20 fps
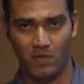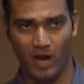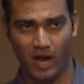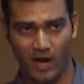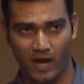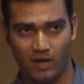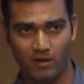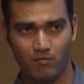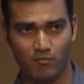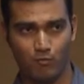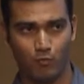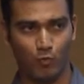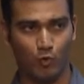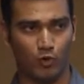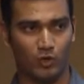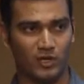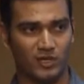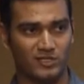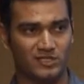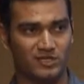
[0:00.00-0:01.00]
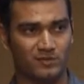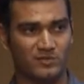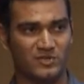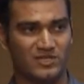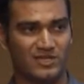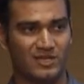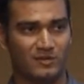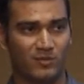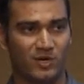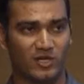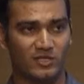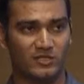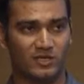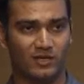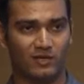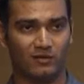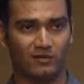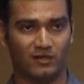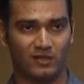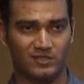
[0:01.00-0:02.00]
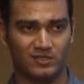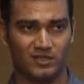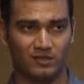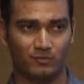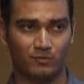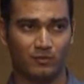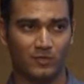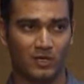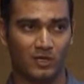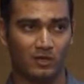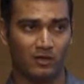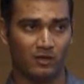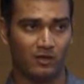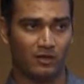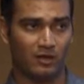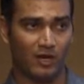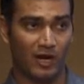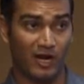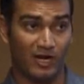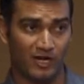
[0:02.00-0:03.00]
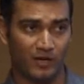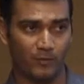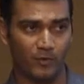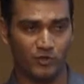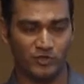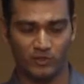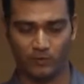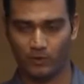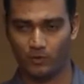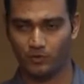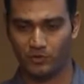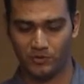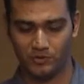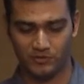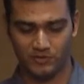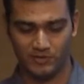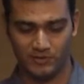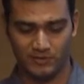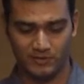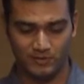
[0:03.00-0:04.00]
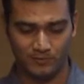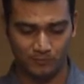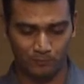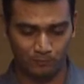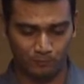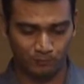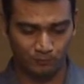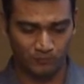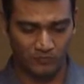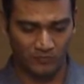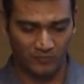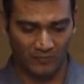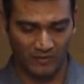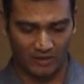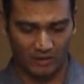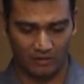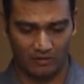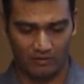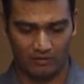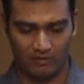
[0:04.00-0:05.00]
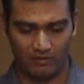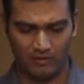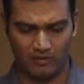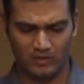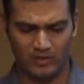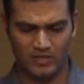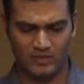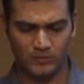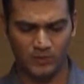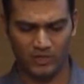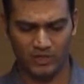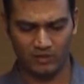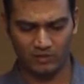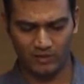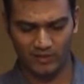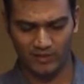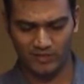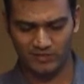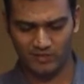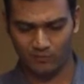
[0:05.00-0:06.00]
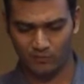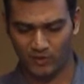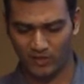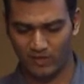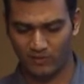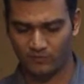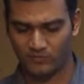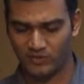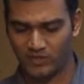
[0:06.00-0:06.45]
add more custom schemas and custom attributes about users. In this particular example, I'm